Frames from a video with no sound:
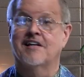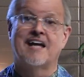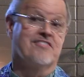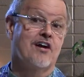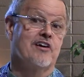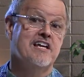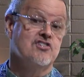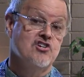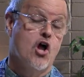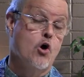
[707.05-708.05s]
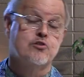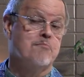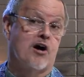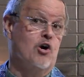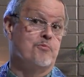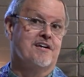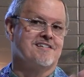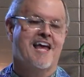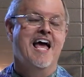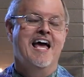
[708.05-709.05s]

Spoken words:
like there is no tomorrow because